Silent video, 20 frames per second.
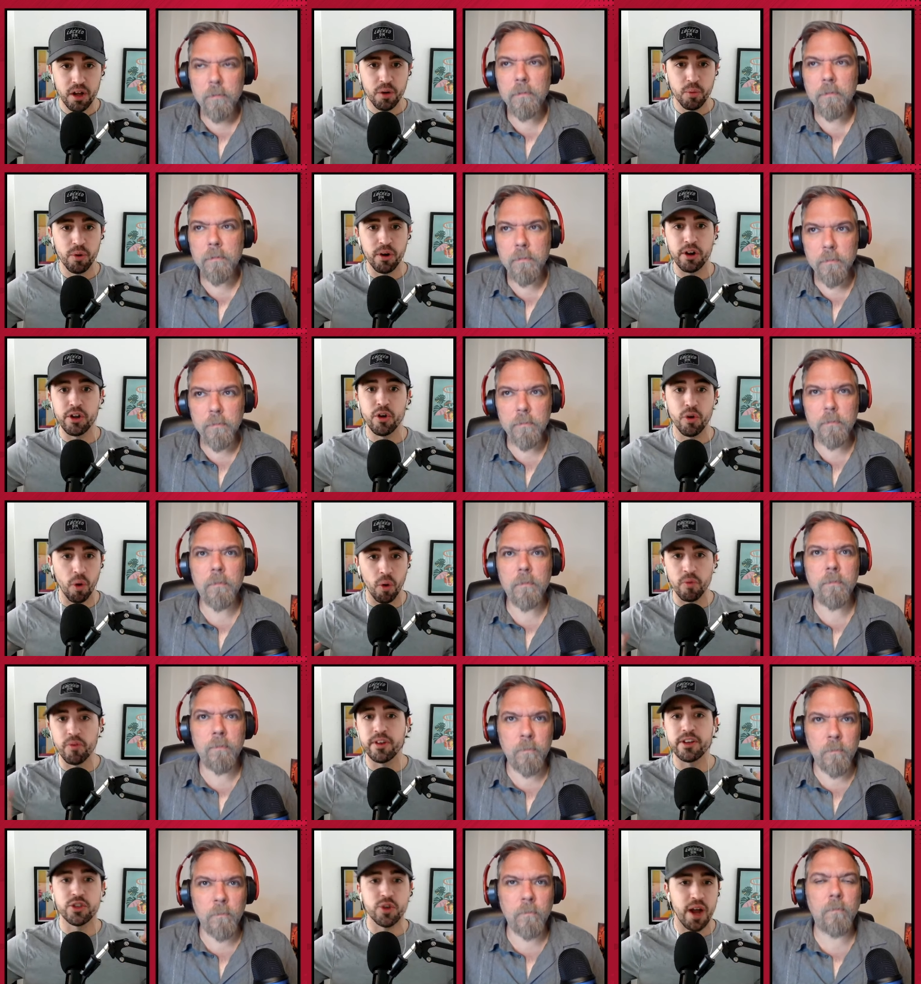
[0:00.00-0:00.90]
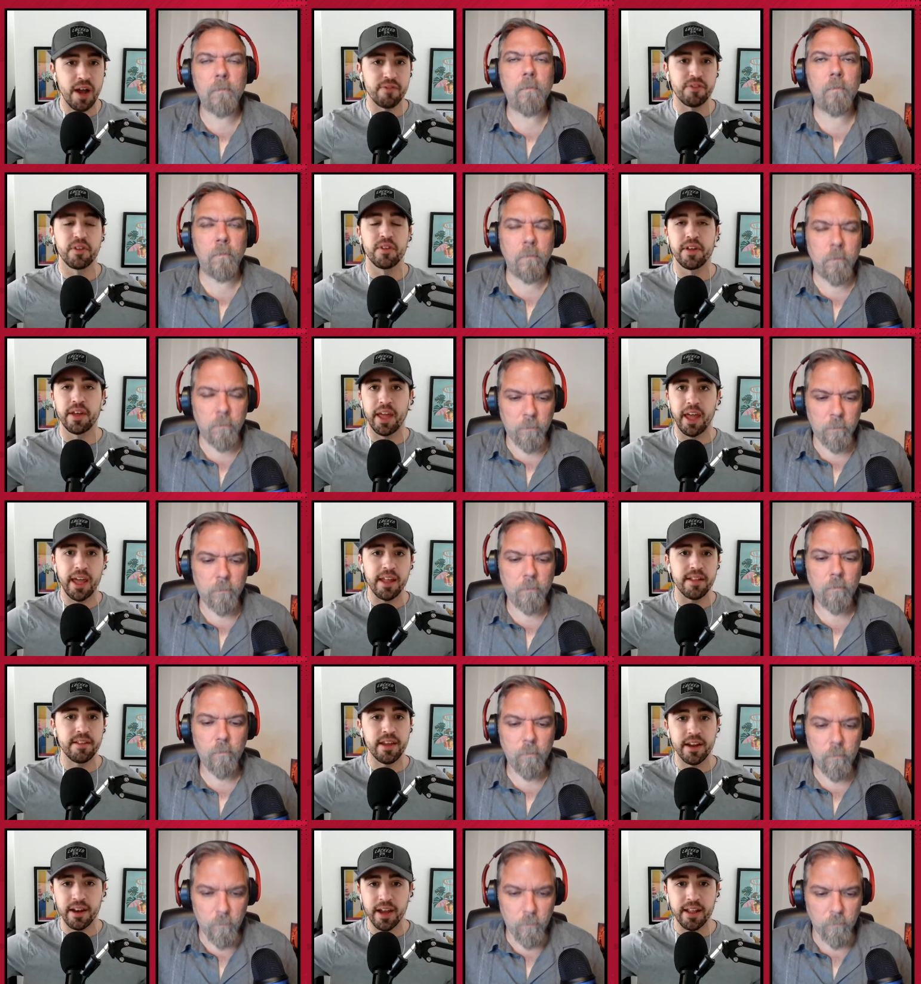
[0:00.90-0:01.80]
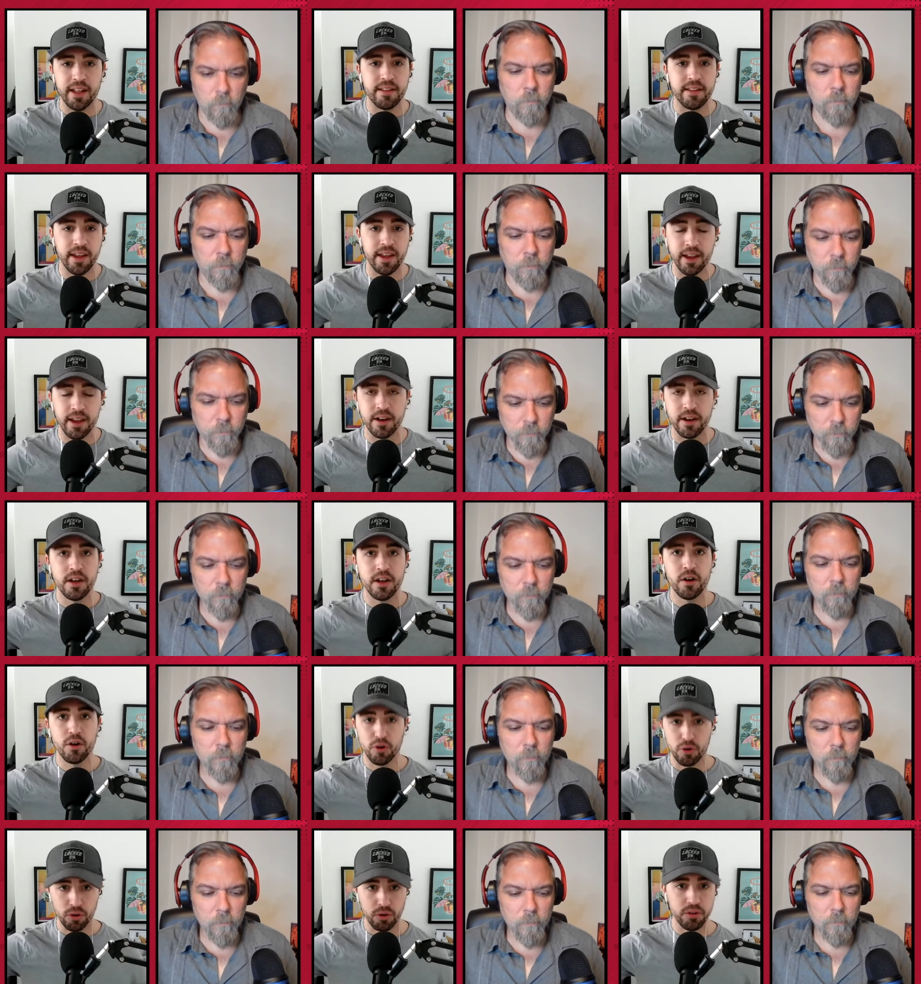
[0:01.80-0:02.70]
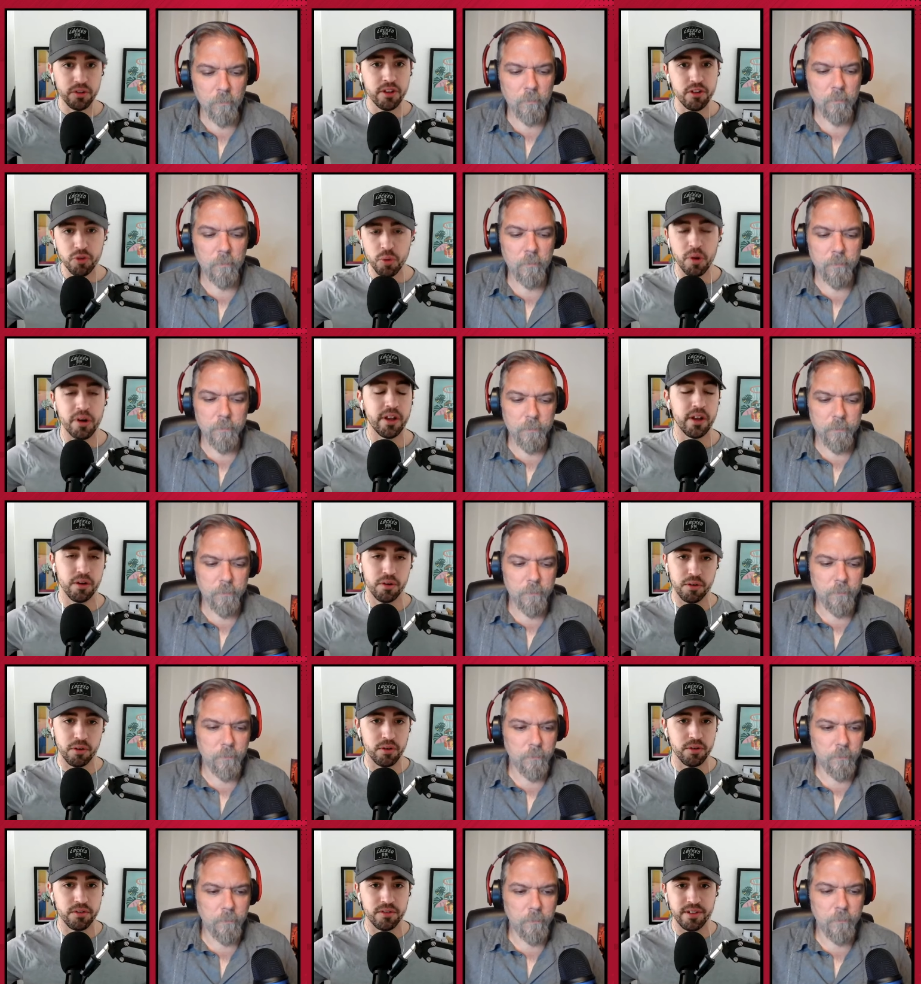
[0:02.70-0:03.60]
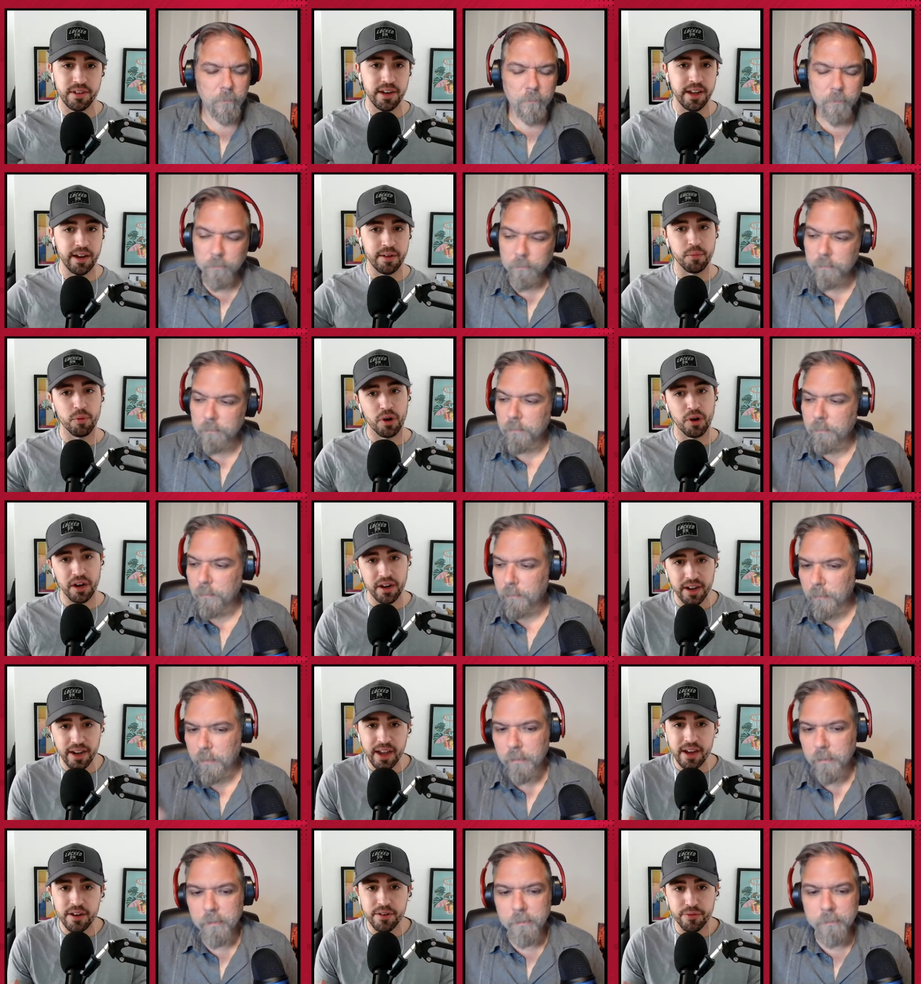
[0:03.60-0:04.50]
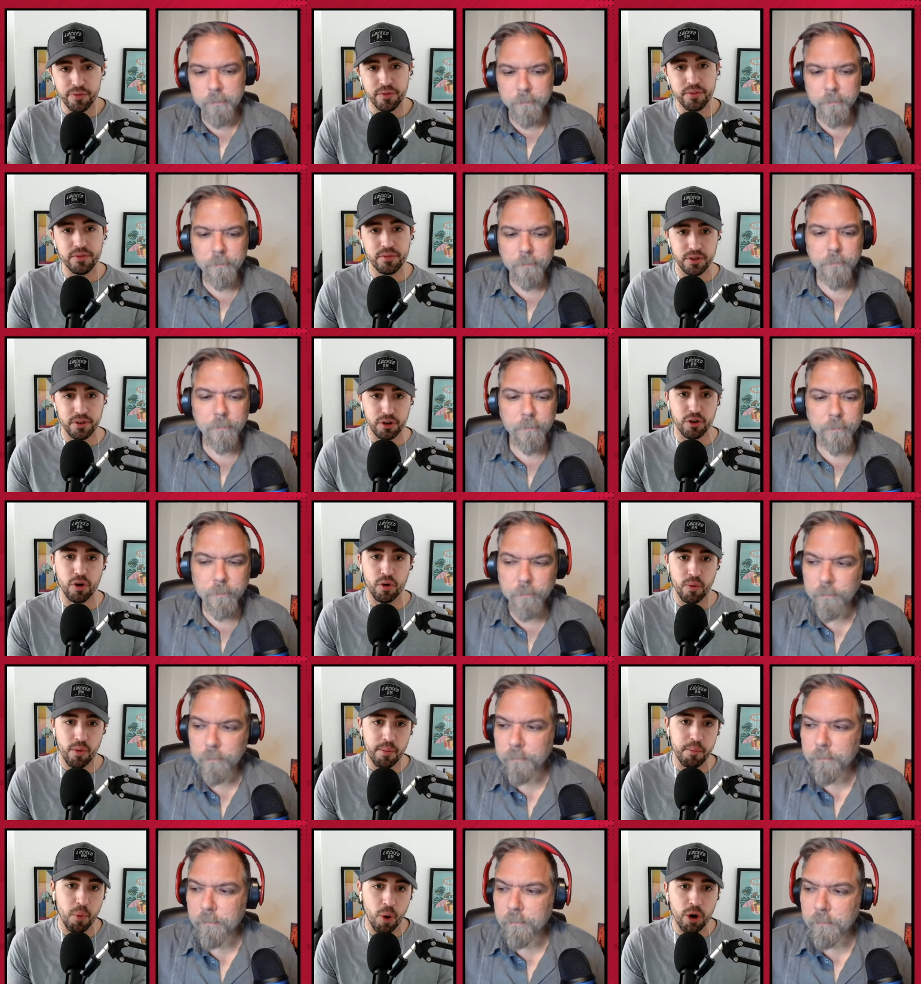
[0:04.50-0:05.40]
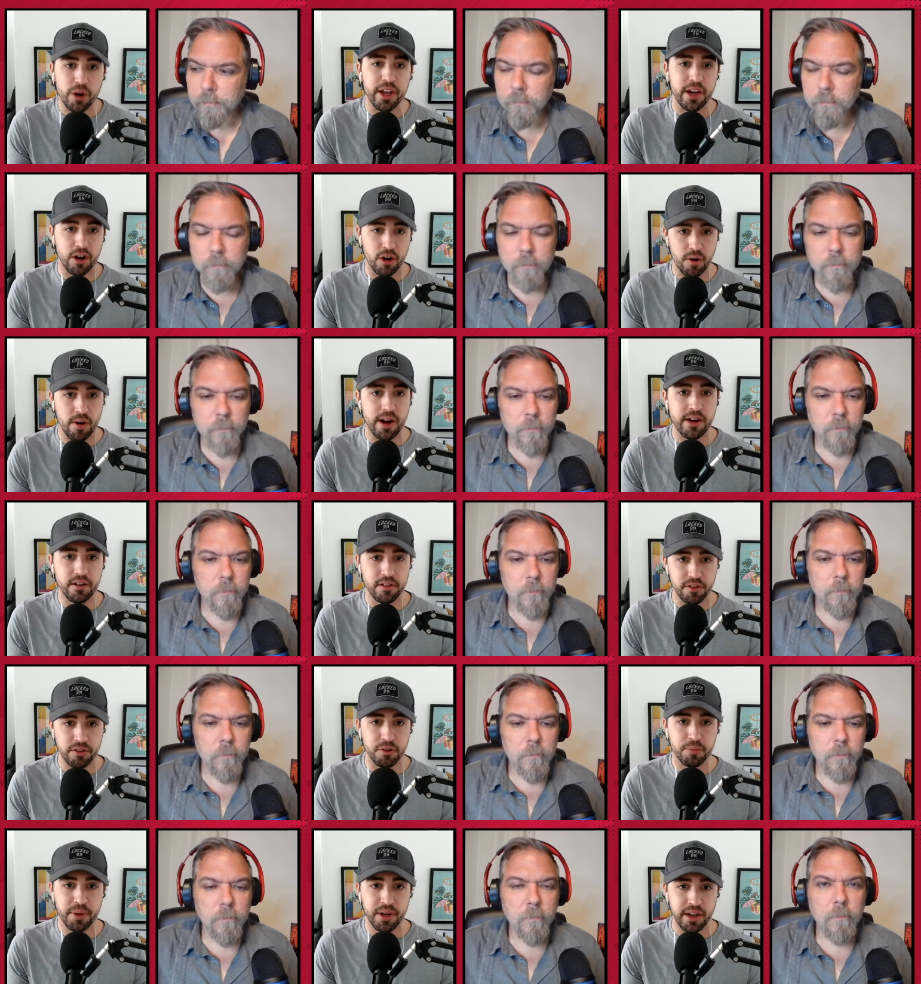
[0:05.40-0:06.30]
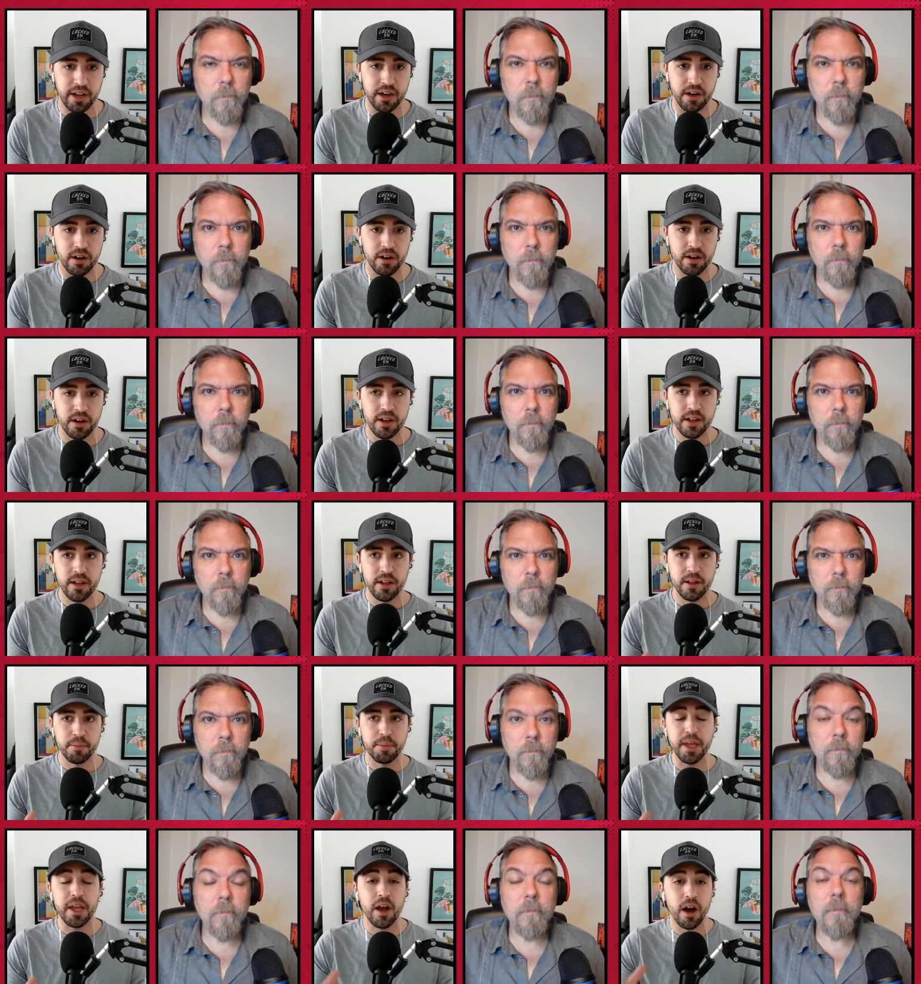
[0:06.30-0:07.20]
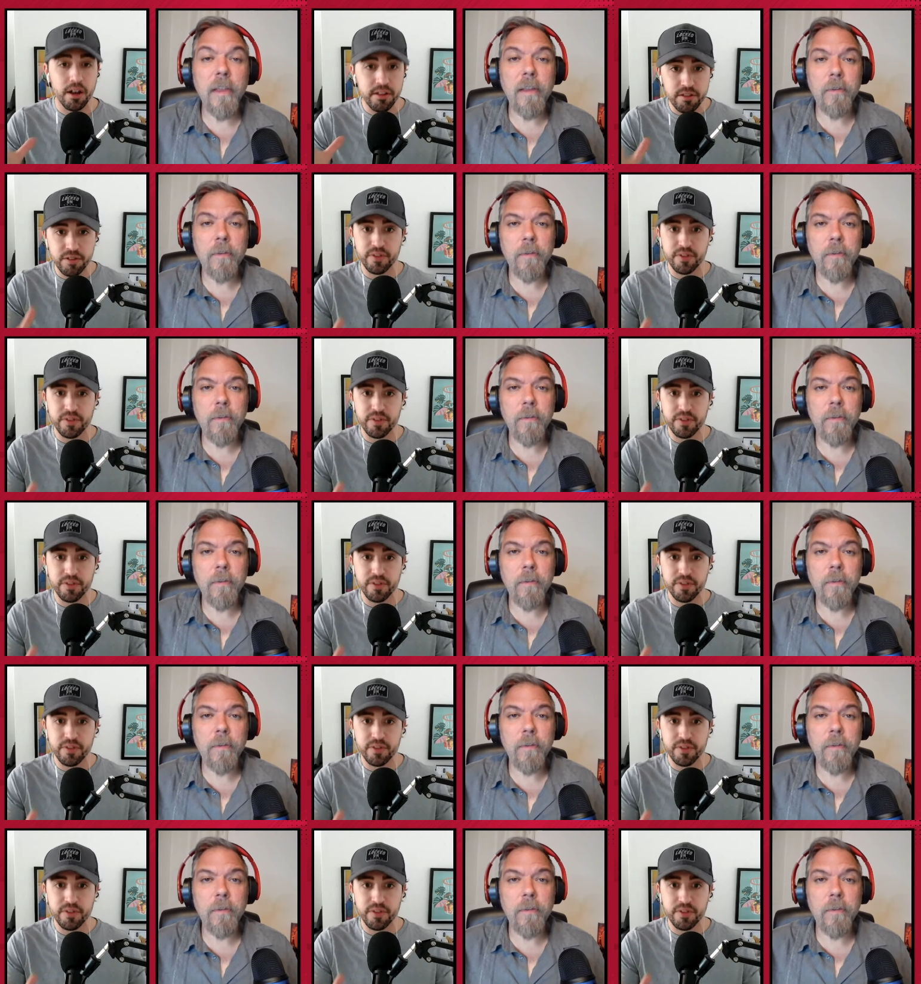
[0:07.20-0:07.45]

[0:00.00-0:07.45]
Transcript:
Speaker 1: where you're only drafting like 18, 19, early 20 year olds, and and we're going to kind of cor- market correct a little bit here because yes.